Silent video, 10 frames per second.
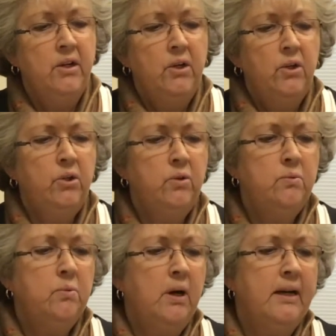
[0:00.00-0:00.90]
who
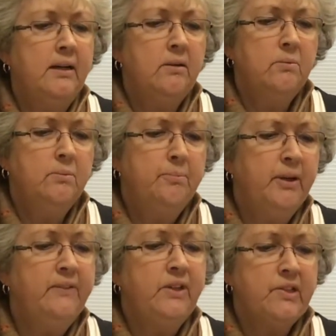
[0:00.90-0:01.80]
uh,
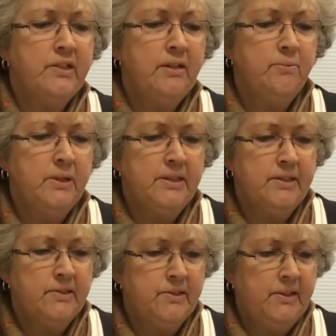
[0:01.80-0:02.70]
previously
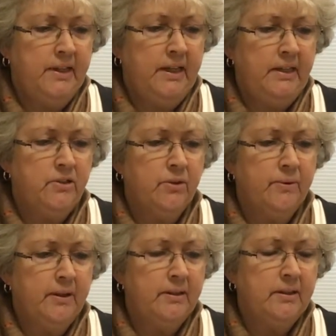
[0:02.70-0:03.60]
was the,
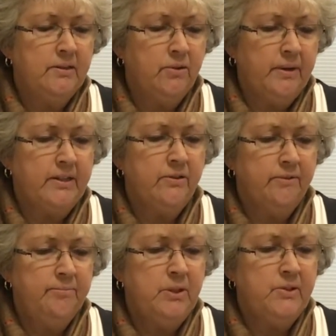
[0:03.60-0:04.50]
dir the director
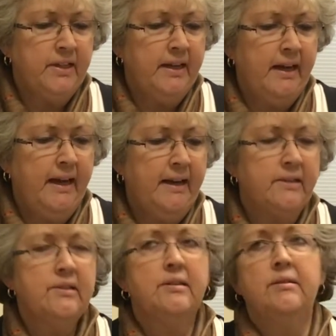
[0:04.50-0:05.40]
of music
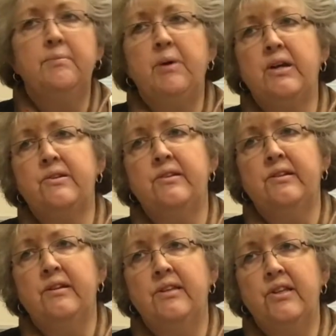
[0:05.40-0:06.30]
at the Boston
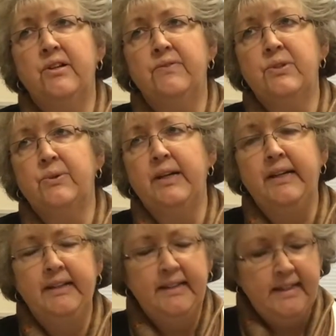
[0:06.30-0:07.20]
Conservatory.
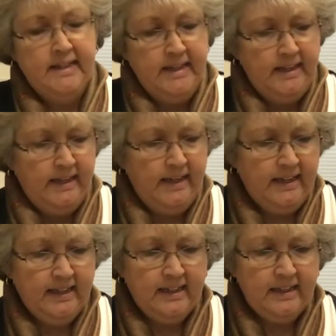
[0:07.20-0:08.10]

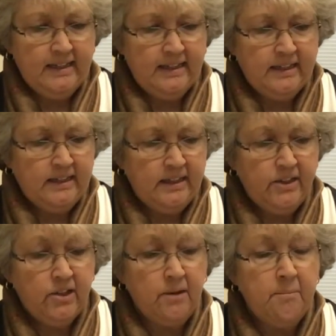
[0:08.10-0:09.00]
And uh,
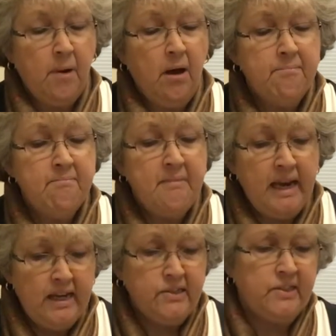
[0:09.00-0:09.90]
it's an
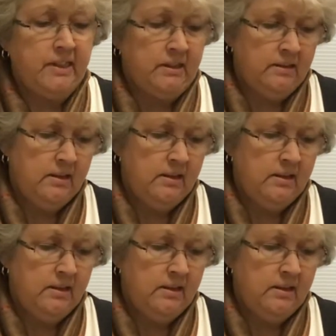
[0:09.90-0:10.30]
amazing